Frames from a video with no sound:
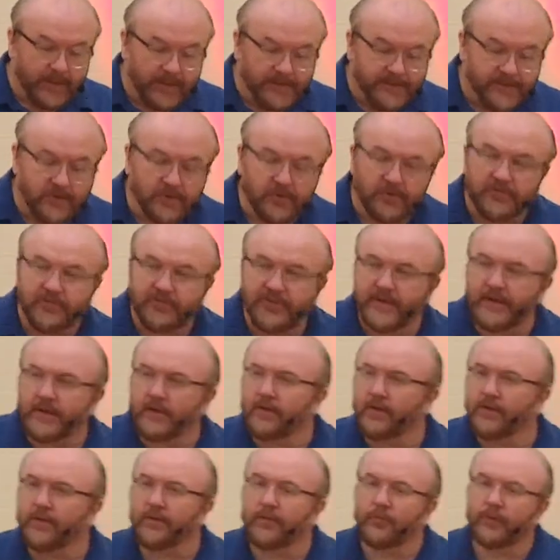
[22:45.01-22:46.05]
So
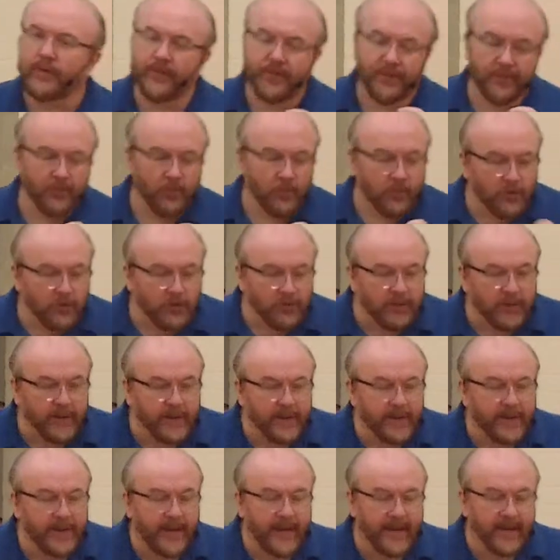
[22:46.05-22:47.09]
filled with
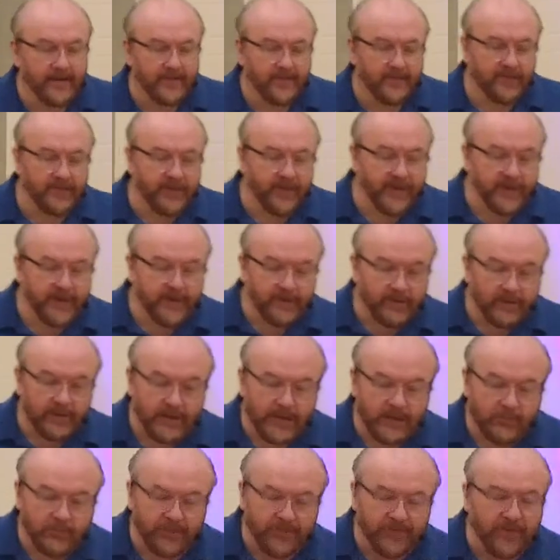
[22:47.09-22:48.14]
worry and fear
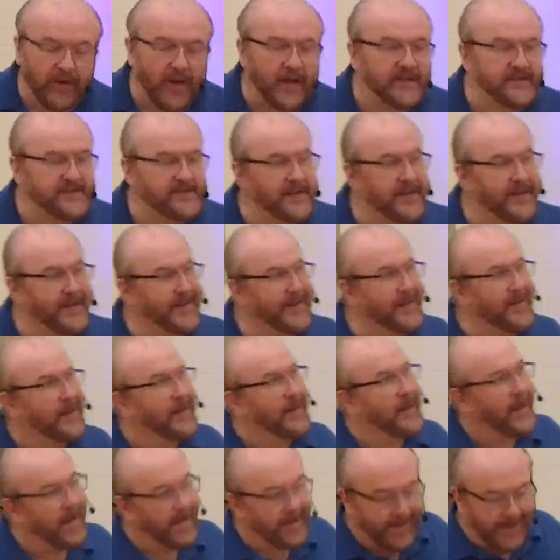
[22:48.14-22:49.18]
and with thoughts like,
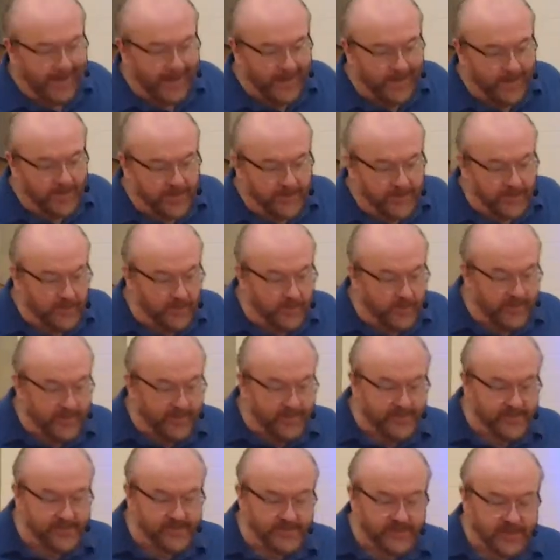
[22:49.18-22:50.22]
I can't do
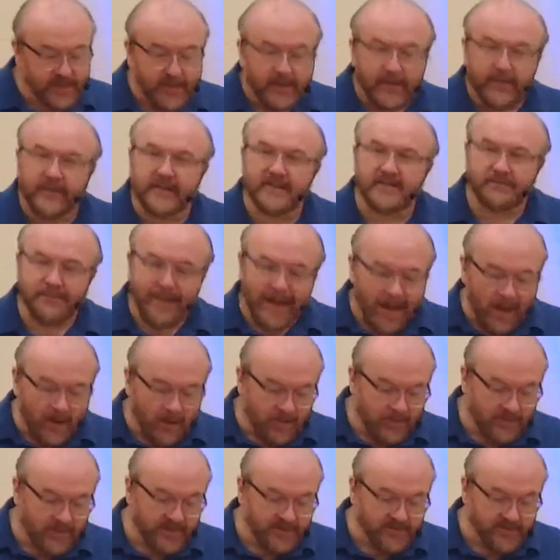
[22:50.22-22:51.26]
this, this
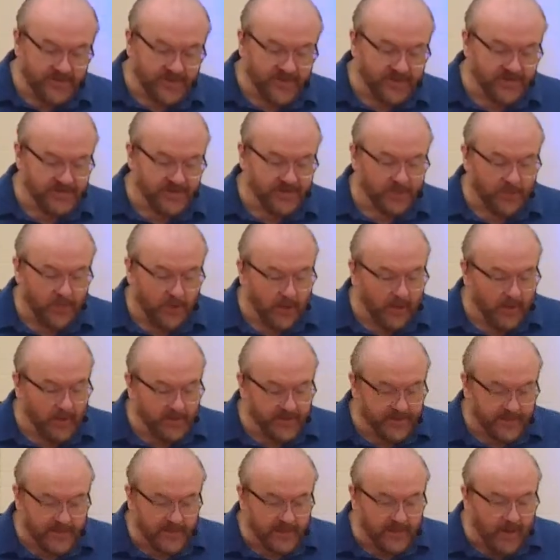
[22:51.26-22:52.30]
mountain is just too
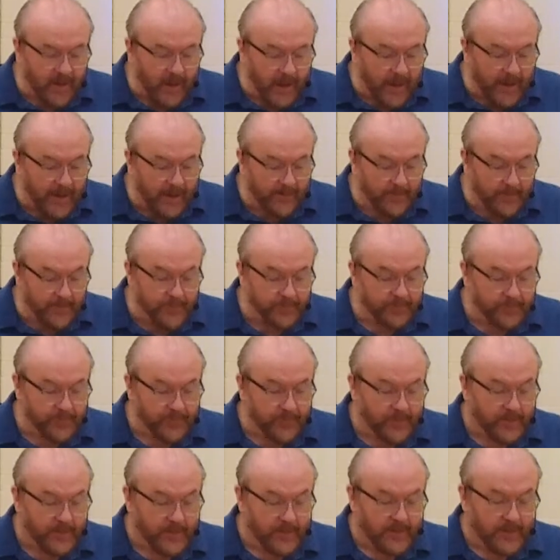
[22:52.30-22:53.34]
hard to climb,
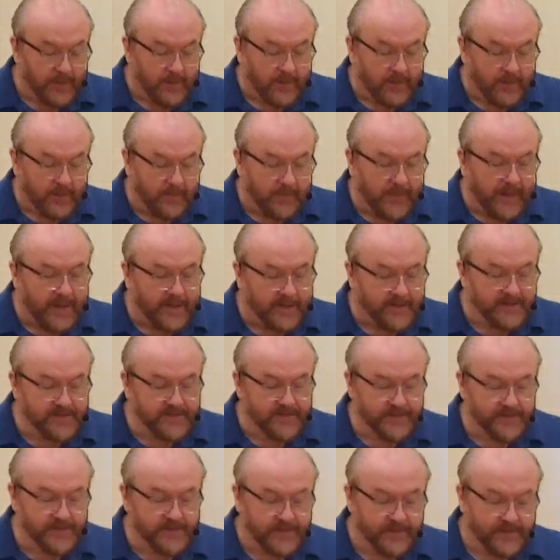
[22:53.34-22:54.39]
that's
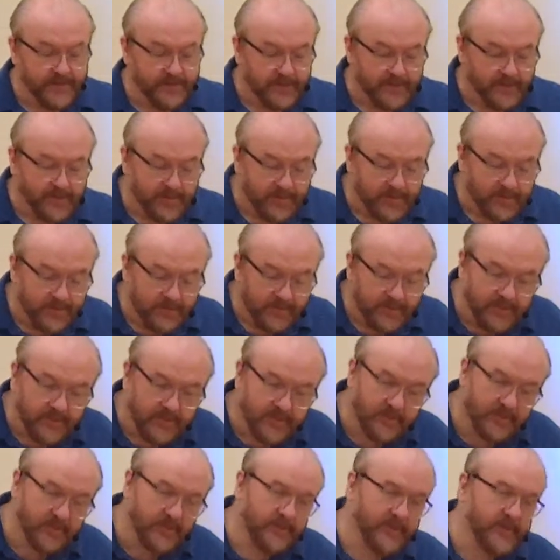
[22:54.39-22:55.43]

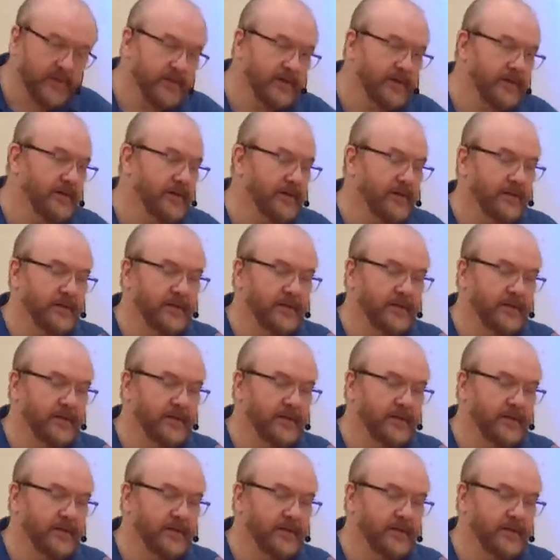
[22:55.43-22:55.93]
the